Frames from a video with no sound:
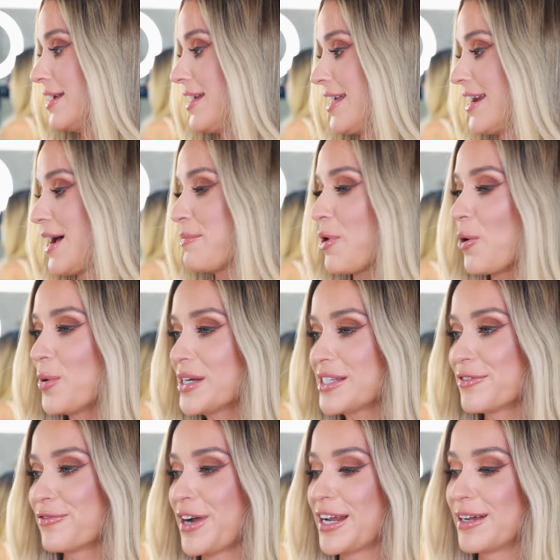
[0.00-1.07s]
And I'm always
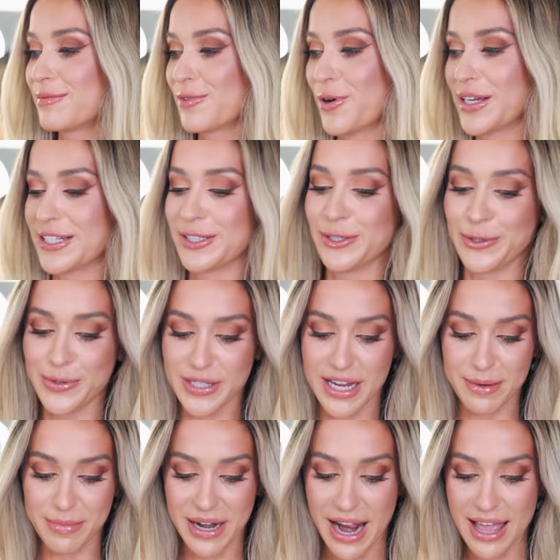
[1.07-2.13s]
afraid I'm going to lose
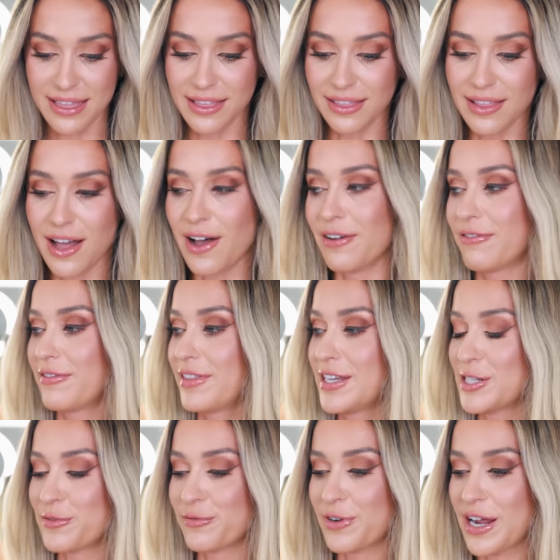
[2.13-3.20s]
it, but I love
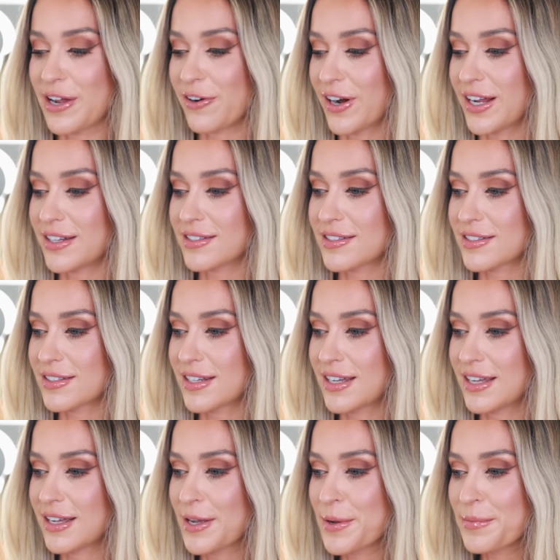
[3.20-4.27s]
this fragrance.
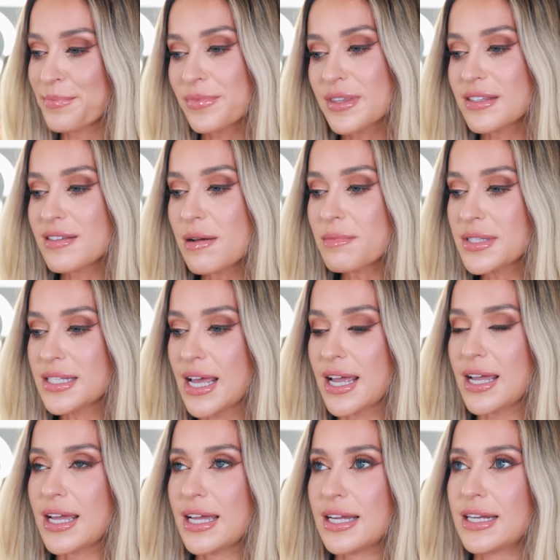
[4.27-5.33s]
Some
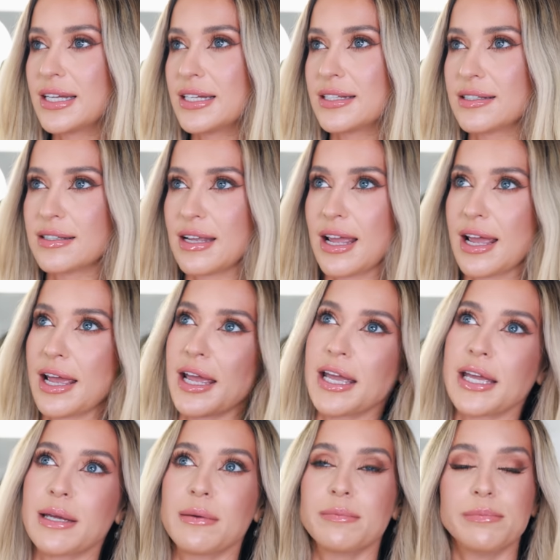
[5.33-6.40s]
say it is
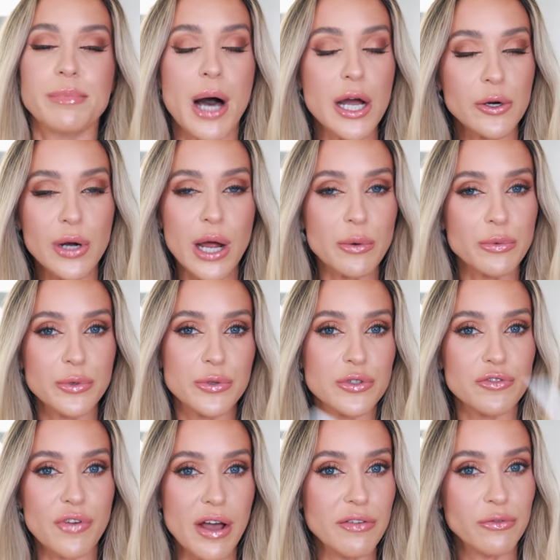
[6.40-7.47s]
a Baccarat
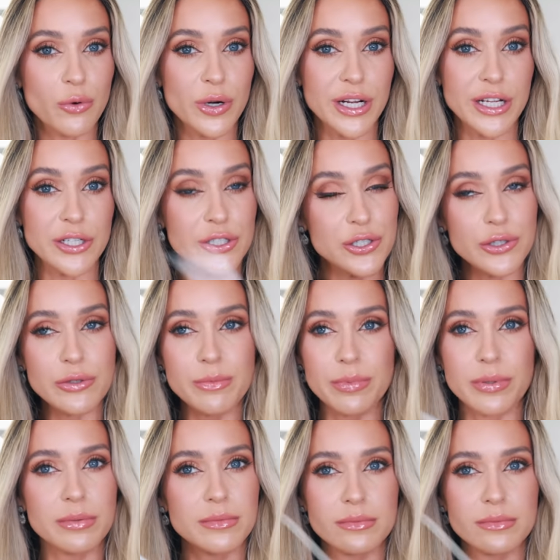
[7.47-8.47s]
Rouge five forty dupe,